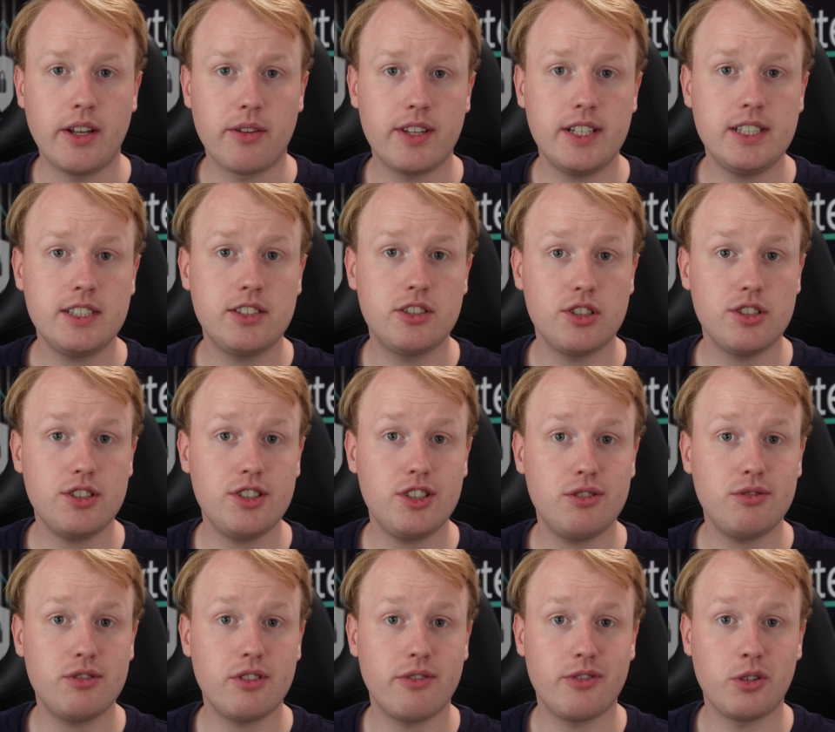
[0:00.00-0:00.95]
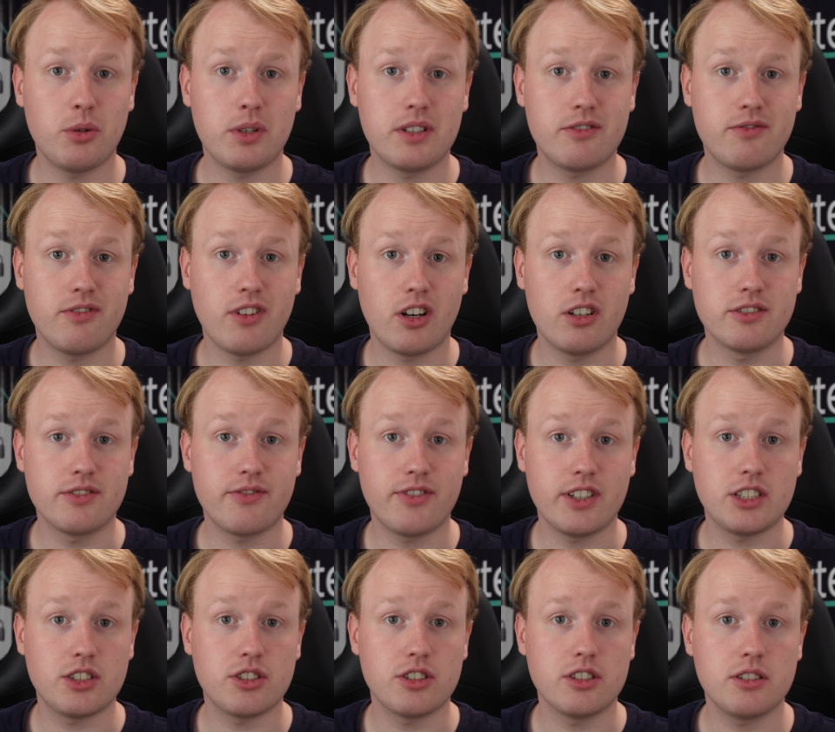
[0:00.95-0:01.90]
Now this does use a few advanced
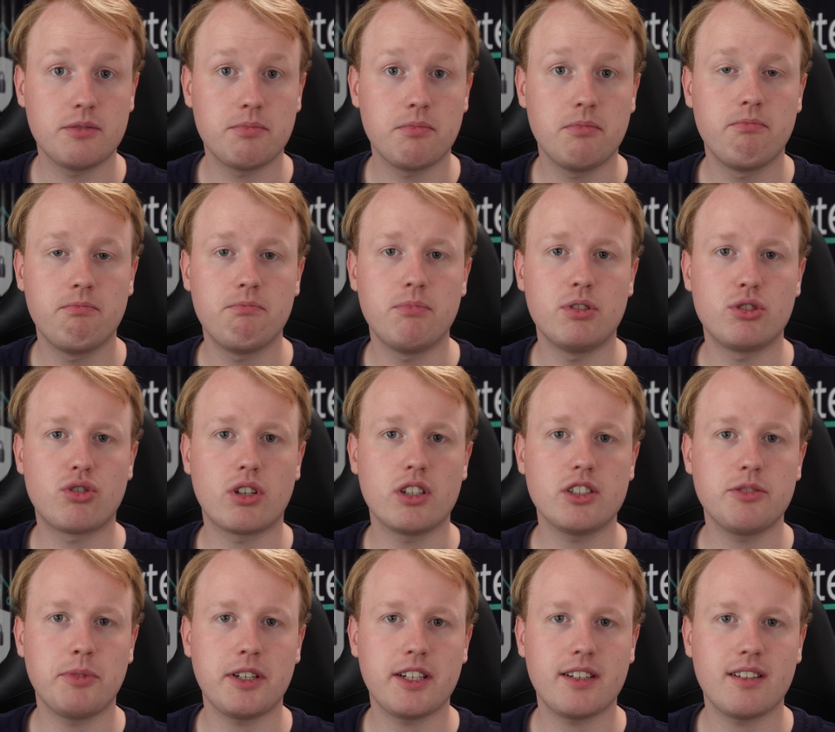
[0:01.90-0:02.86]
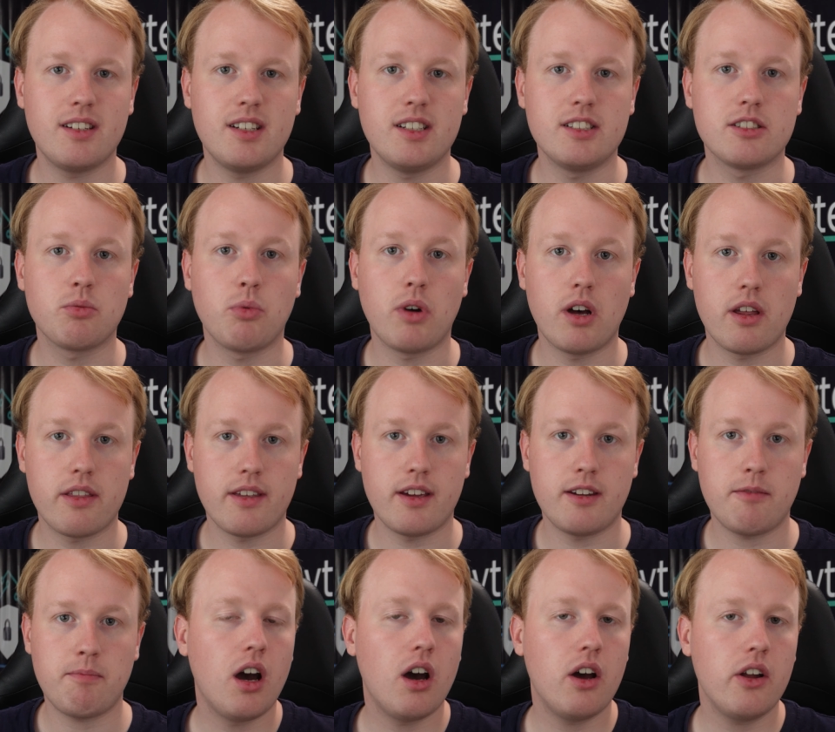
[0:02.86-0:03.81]
features, but trust me, it's worth
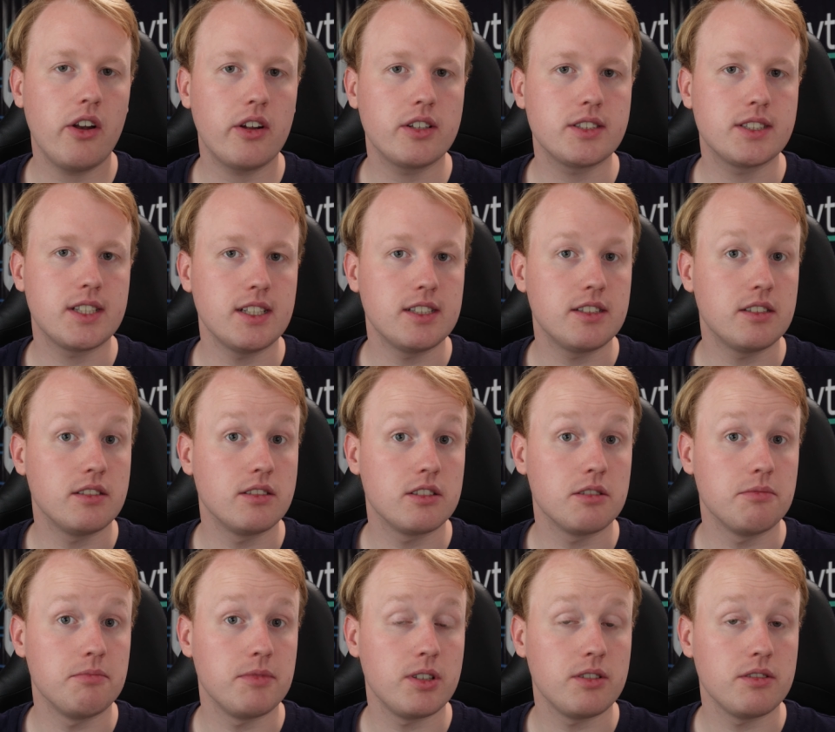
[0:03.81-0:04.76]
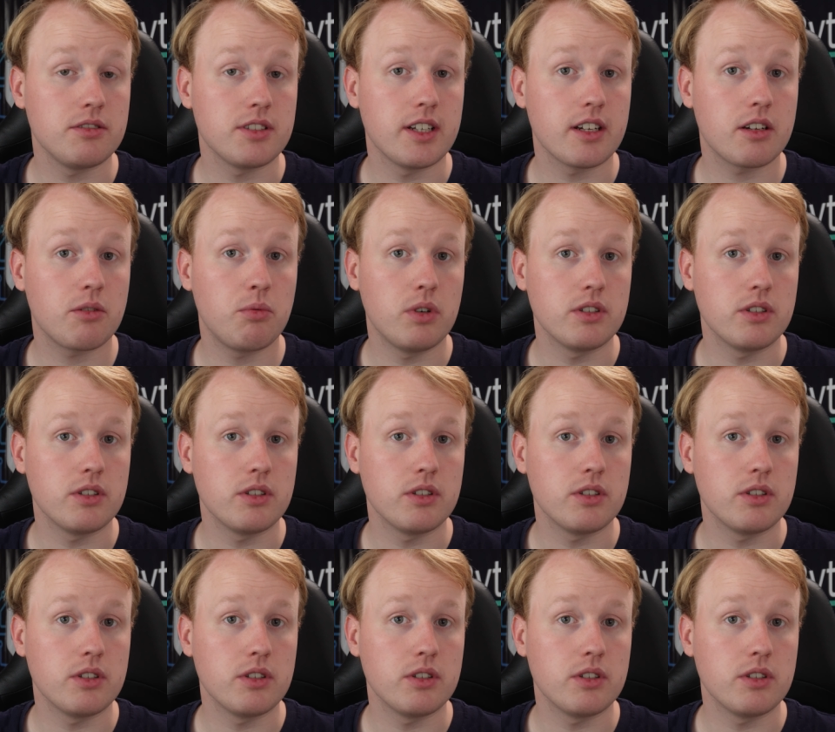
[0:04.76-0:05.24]
it. I like to listen to music